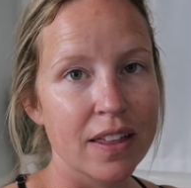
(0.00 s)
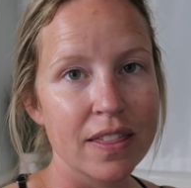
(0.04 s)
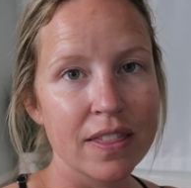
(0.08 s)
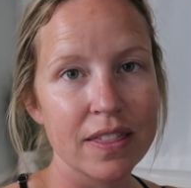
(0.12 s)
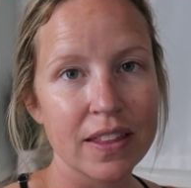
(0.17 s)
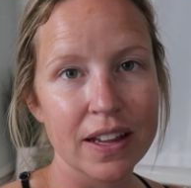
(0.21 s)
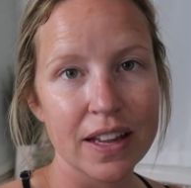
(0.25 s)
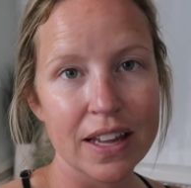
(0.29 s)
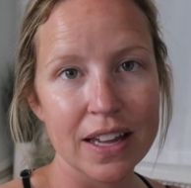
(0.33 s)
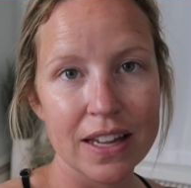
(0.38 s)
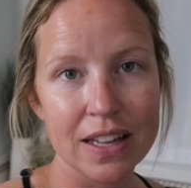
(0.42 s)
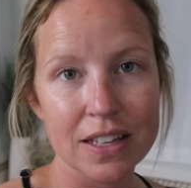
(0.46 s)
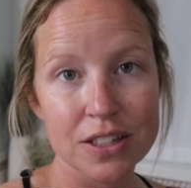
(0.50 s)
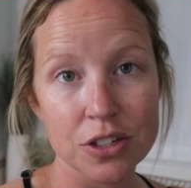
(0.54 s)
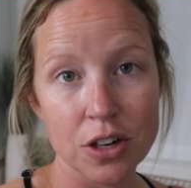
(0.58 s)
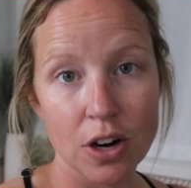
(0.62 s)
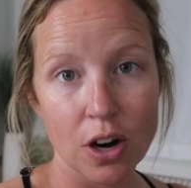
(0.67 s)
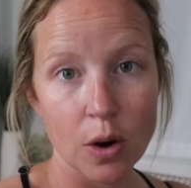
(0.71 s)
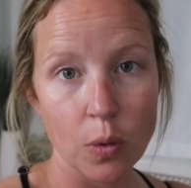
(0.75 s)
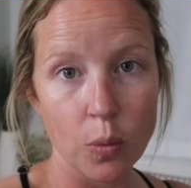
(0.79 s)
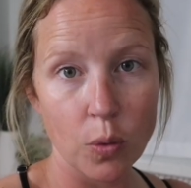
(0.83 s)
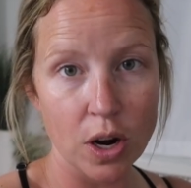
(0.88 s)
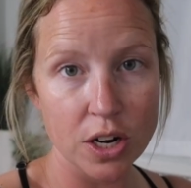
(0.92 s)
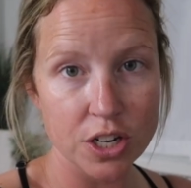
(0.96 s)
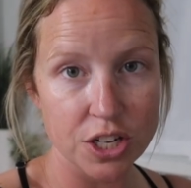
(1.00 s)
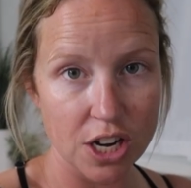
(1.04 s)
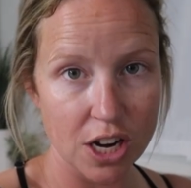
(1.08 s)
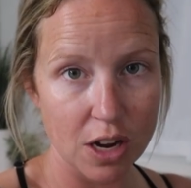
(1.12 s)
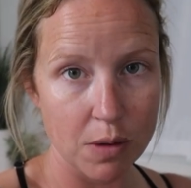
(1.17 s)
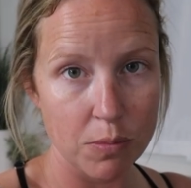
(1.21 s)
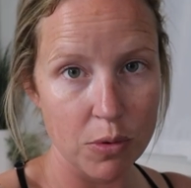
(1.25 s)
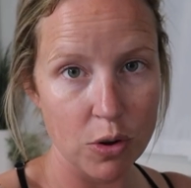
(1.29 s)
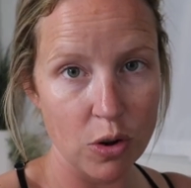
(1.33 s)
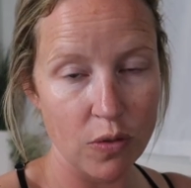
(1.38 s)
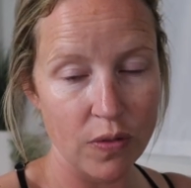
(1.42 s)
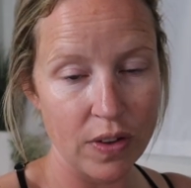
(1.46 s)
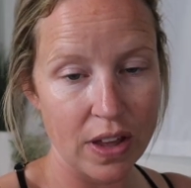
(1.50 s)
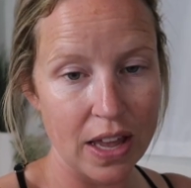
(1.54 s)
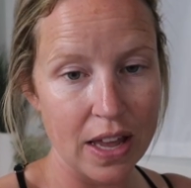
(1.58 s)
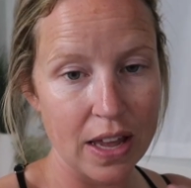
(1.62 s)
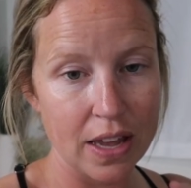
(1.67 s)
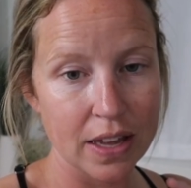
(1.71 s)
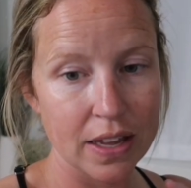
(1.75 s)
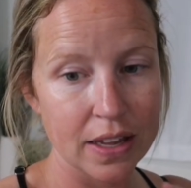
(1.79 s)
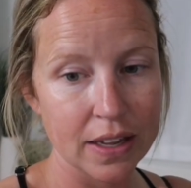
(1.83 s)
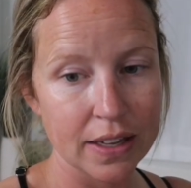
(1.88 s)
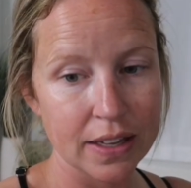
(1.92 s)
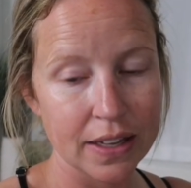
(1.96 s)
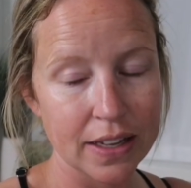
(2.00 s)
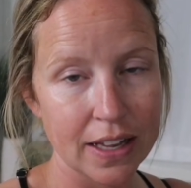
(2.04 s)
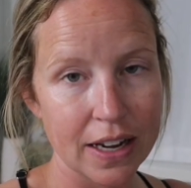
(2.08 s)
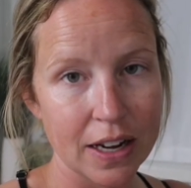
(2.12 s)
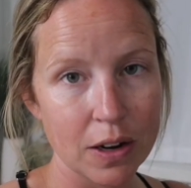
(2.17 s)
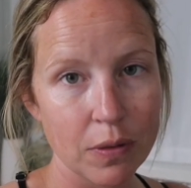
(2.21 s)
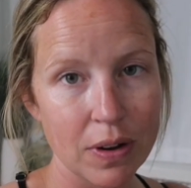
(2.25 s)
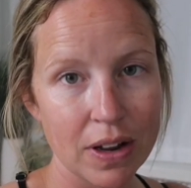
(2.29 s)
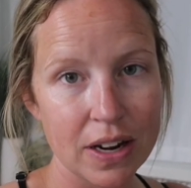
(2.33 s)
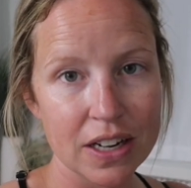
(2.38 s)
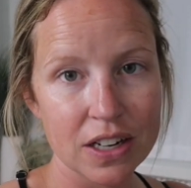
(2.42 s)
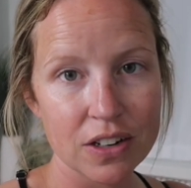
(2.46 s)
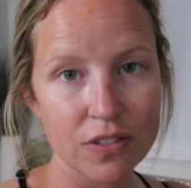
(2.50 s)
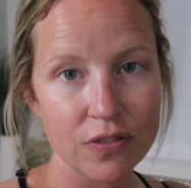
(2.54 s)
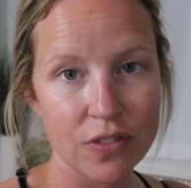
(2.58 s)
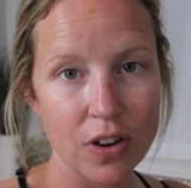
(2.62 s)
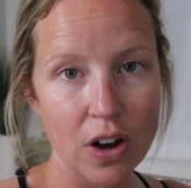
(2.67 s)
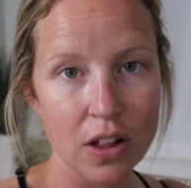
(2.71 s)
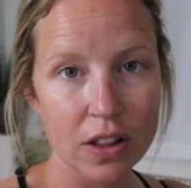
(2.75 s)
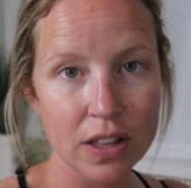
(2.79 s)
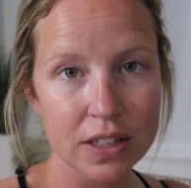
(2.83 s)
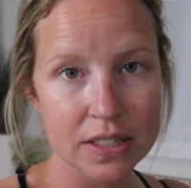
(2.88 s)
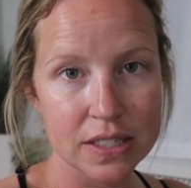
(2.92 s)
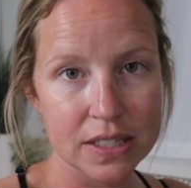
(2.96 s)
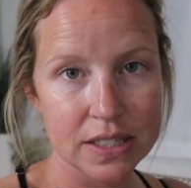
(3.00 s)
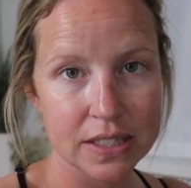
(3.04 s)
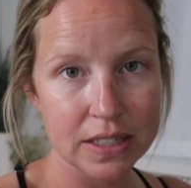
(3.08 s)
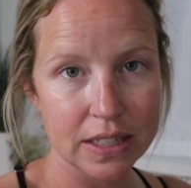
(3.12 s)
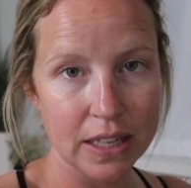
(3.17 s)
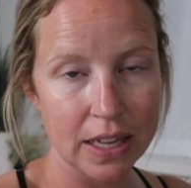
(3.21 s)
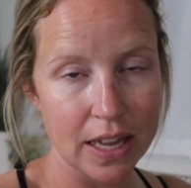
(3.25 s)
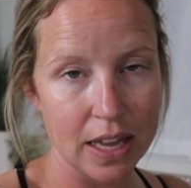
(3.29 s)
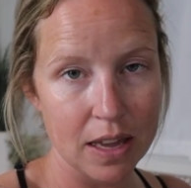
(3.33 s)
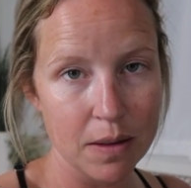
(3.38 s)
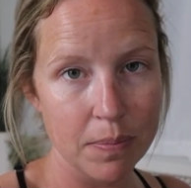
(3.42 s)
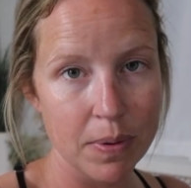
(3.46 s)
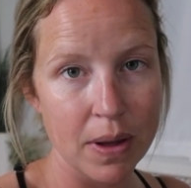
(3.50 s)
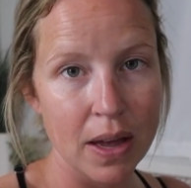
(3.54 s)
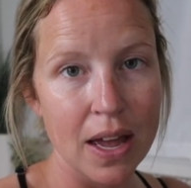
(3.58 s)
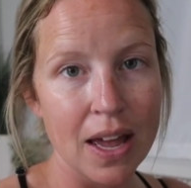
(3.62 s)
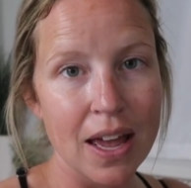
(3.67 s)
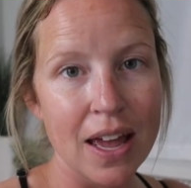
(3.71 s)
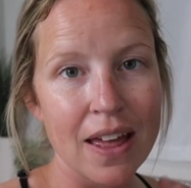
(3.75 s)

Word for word: The kids are watching a movie, getting ready to fall asleep.